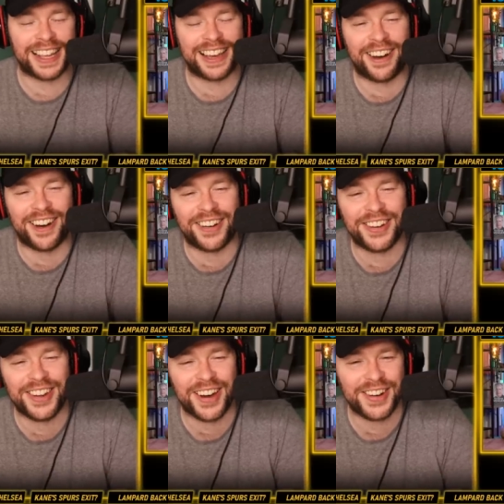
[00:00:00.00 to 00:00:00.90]
Oh,
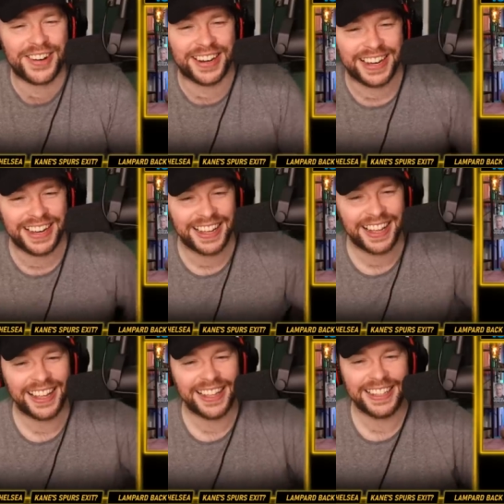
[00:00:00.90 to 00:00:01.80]
God, delete that tweet.
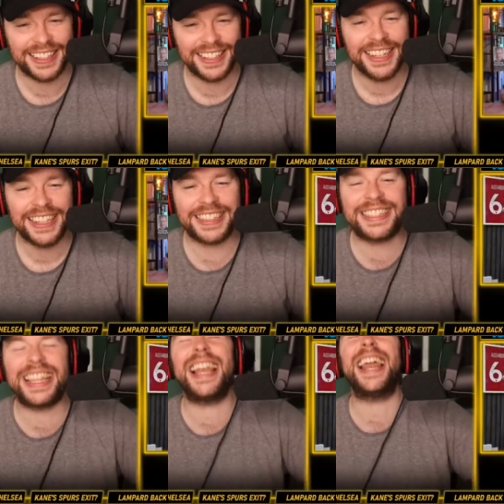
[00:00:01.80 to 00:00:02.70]
Delete
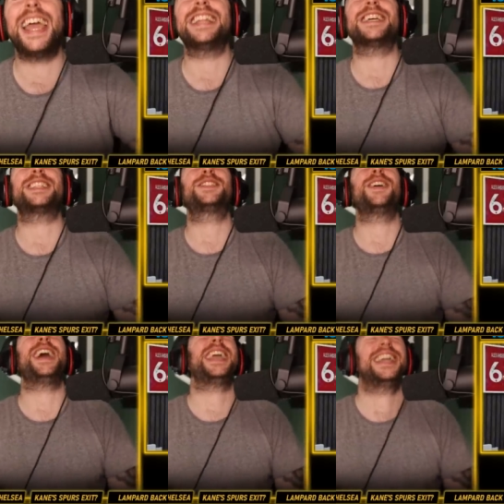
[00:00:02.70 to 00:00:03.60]
that tweet, bro.
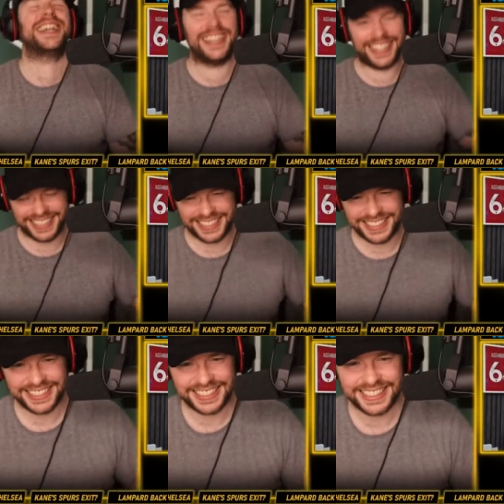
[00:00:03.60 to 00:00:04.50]
Delete that
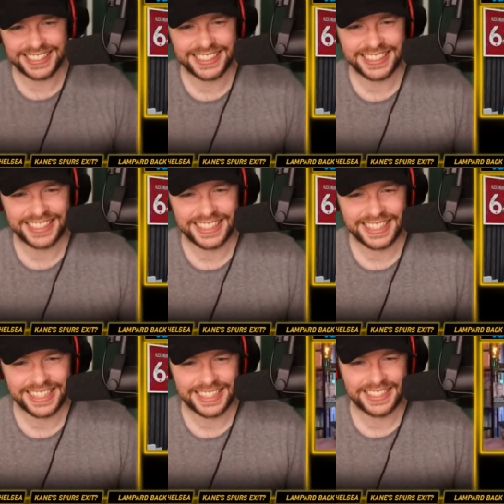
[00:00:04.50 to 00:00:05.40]
tweet, bro. I didn't
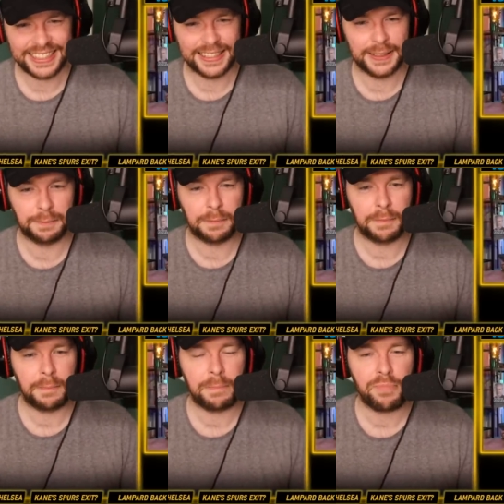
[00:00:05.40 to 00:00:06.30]
see it.
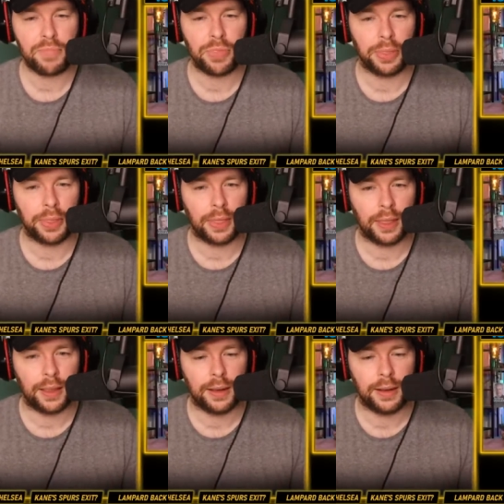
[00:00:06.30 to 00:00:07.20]
Sam Fuiz is
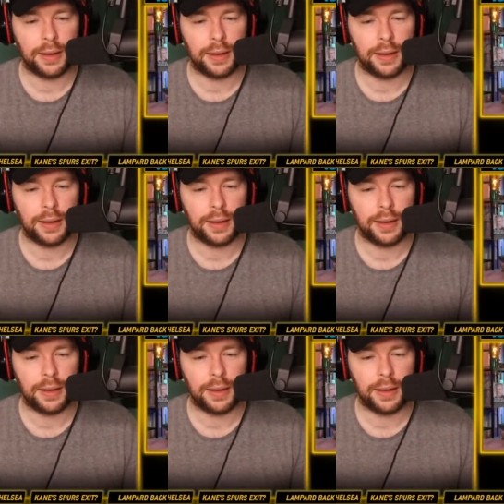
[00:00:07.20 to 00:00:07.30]
considering jumping off